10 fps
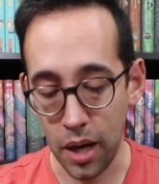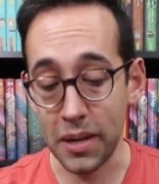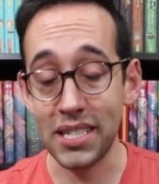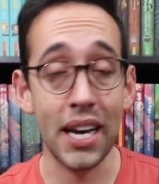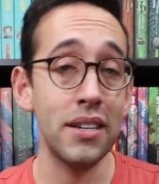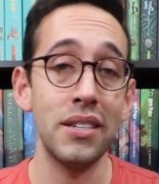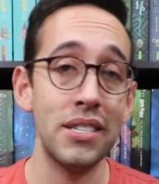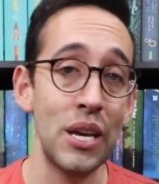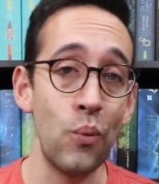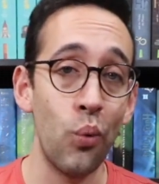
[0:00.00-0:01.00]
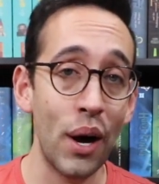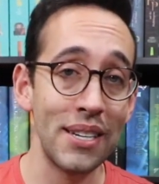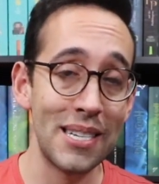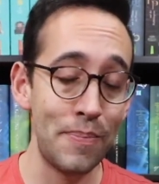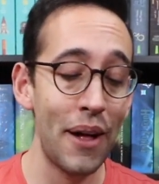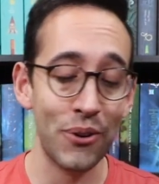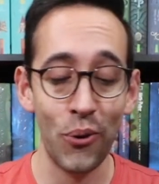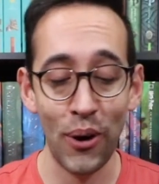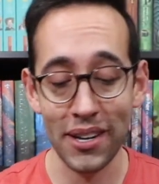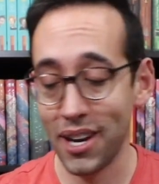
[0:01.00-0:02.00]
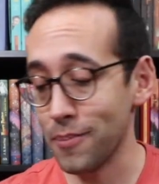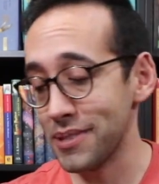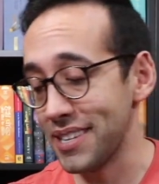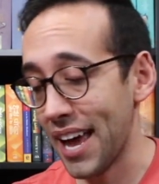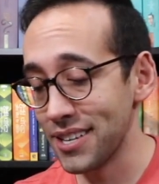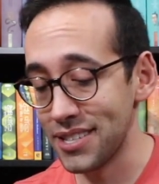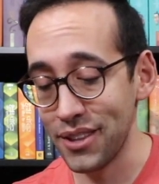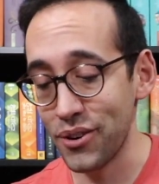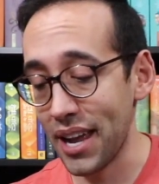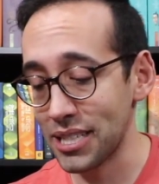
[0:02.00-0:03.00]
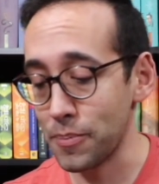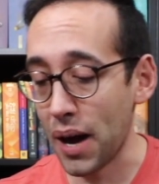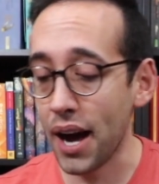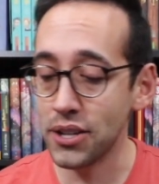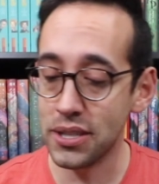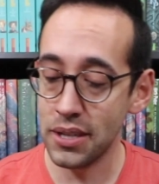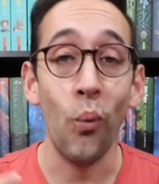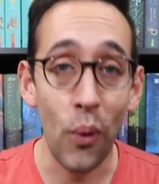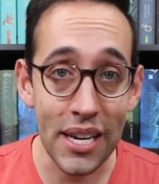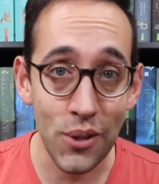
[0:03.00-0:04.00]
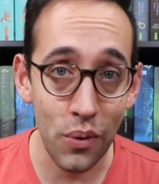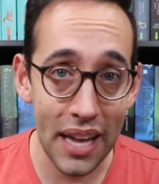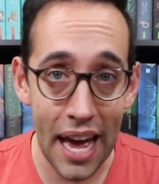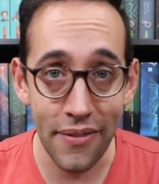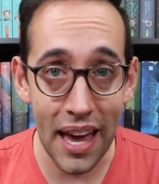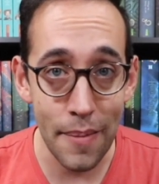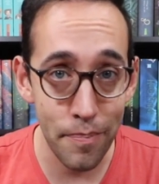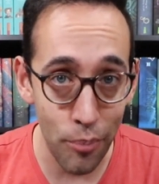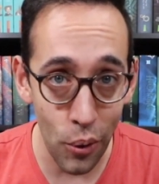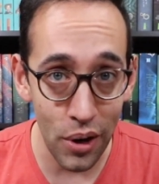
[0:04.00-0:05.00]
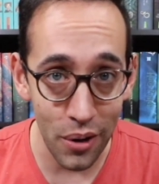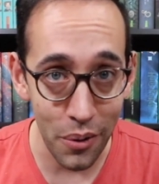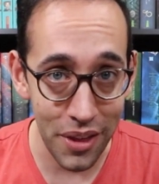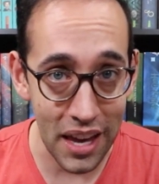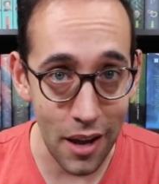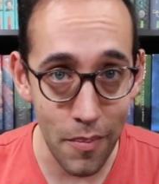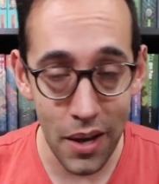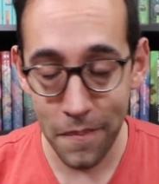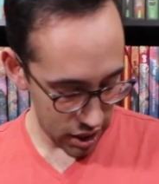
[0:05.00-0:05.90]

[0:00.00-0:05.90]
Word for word: I'm excited to see what spell coin comes next in their next box, which will have a burrow theme.